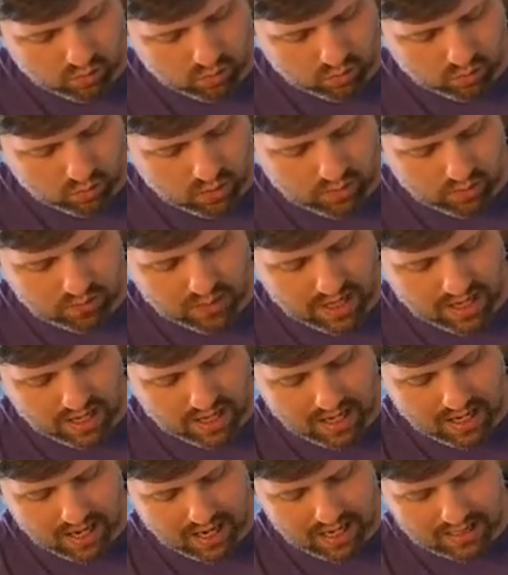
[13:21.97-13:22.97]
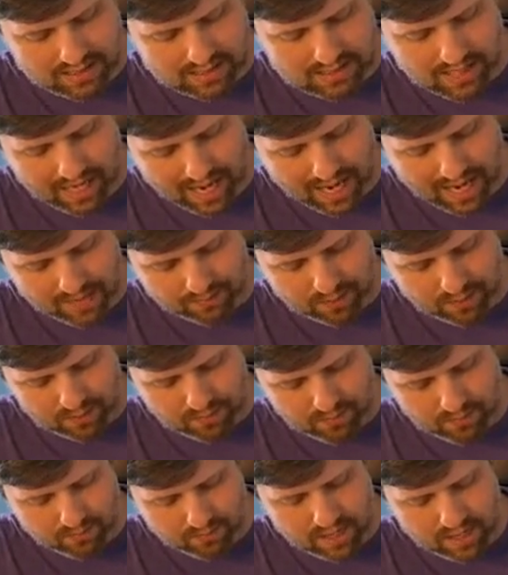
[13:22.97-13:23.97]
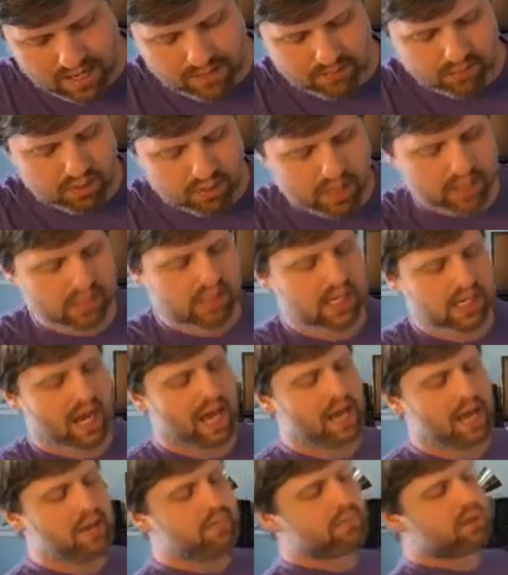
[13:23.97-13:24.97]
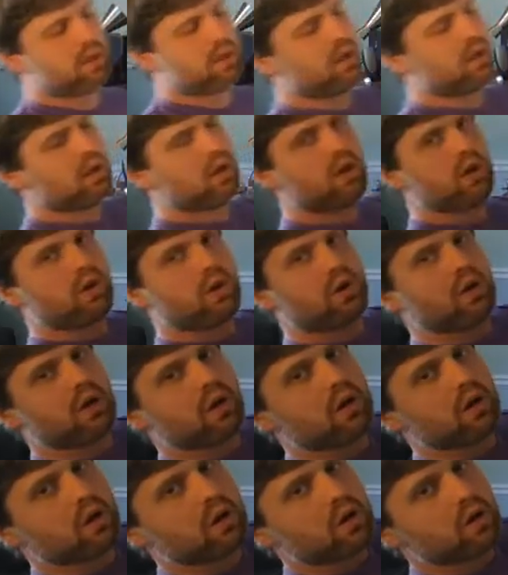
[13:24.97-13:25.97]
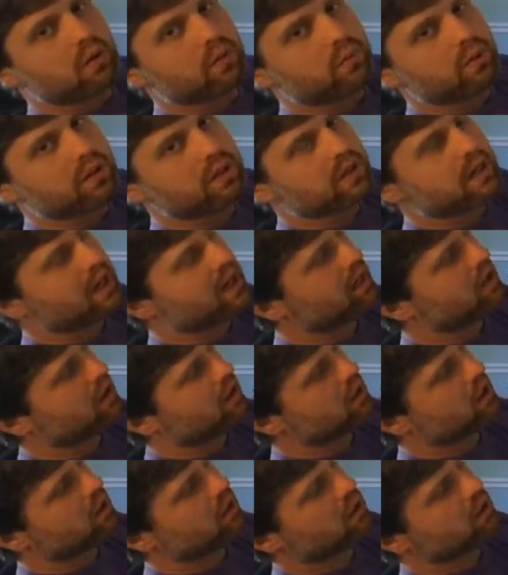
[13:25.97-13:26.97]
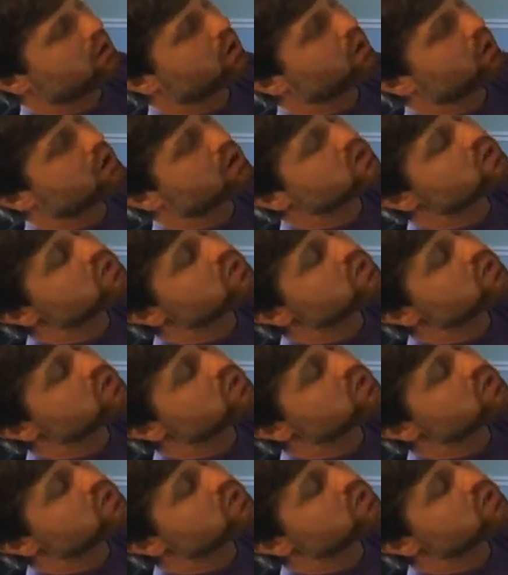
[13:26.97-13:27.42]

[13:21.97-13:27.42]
would be a type B blood type with a carrier, or